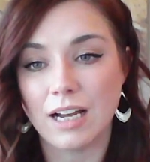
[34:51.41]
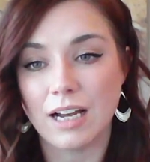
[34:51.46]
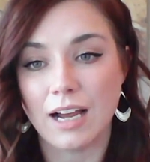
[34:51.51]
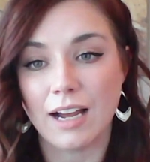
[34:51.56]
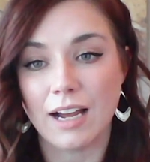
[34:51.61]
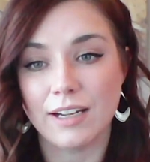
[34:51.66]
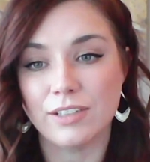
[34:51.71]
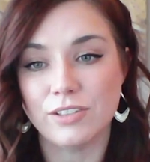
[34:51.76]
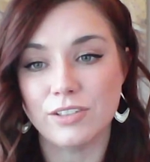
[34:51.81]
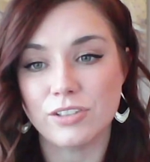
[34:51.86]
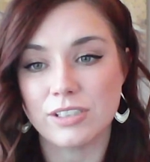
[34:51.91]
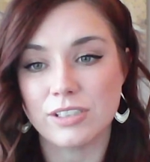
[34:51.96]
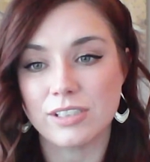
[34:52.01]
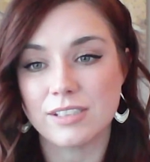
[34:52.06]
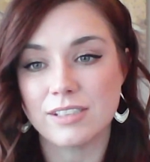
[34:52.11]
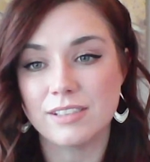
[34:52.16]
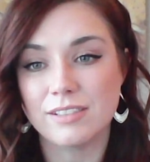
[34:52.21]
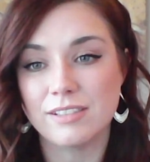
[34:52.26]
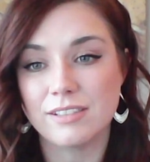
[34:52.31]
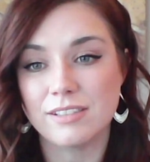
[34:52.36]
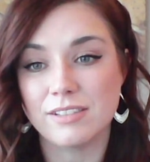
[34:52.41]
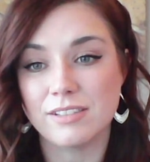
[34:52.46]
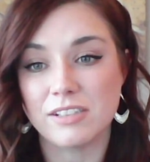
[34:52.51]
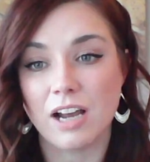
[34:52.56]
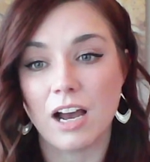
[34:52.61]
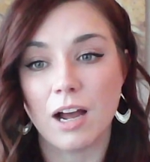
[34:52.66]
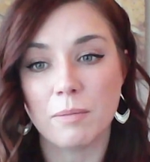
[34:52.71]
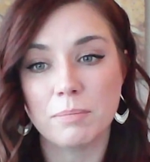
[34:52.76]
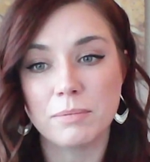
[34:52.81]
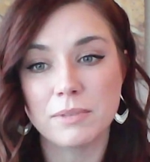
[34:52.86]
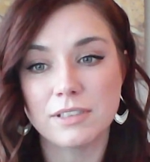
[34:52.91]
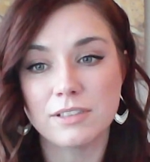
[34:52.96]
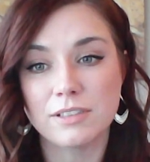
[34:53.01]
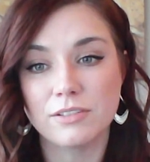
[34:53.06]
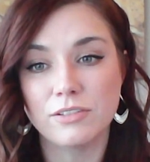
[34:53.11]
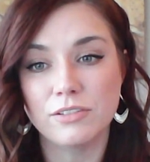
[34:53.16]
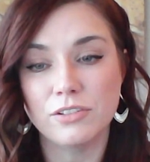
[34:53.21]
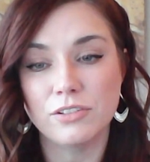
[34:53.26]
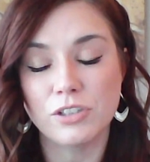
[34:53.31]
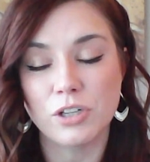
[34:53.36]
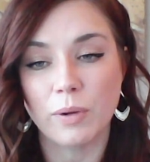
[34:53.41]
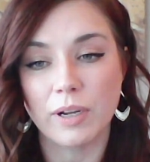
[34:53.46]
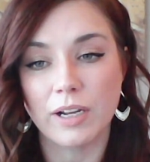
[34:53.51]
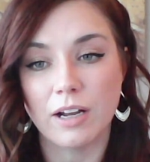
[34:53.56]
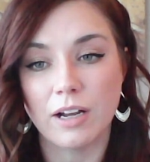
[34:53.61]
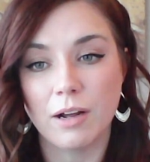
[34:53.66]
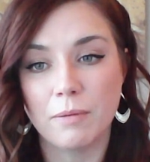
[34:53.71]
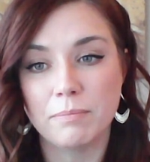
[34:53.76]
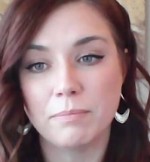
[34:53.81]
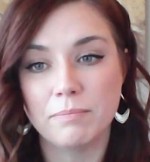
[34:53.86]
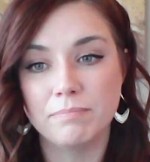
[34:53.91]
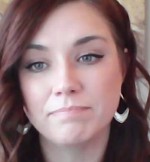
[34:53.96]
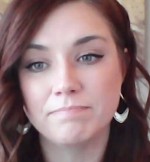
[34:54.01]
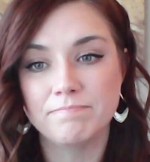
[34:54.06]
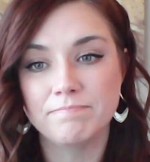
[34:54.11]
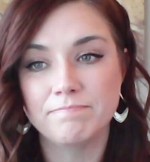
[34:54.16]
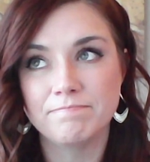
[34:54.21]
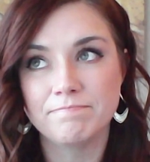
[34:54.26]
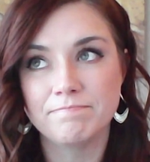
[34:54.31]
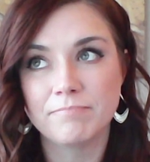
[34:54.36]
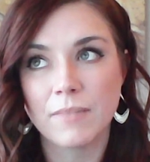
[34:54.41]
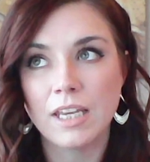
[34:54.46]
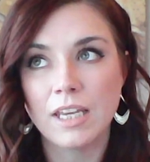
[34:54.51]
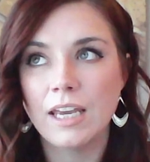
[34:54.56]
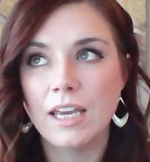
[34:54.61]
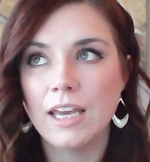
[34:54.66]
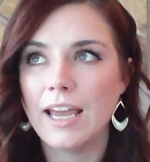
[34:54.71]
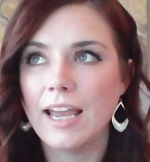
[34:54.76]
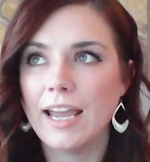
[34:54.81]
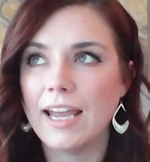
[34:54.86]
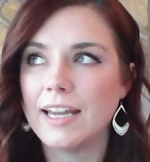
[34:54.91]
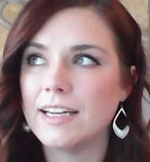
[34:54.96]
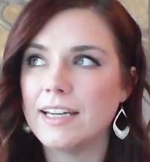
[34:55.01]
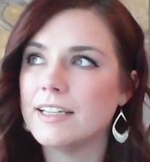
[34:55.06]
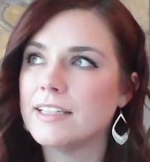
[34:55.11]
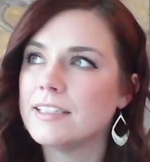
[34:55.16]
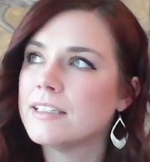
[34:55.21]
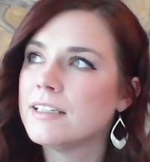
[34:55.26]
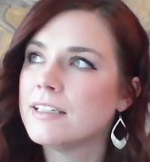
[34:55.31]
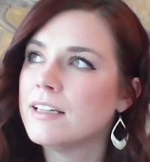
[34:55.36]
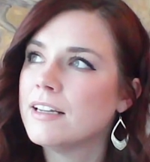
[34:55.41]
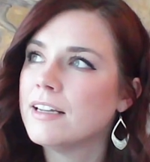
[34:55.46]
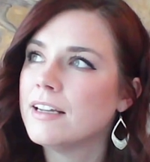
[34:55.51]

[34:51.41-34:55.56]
I just stopped showing up. And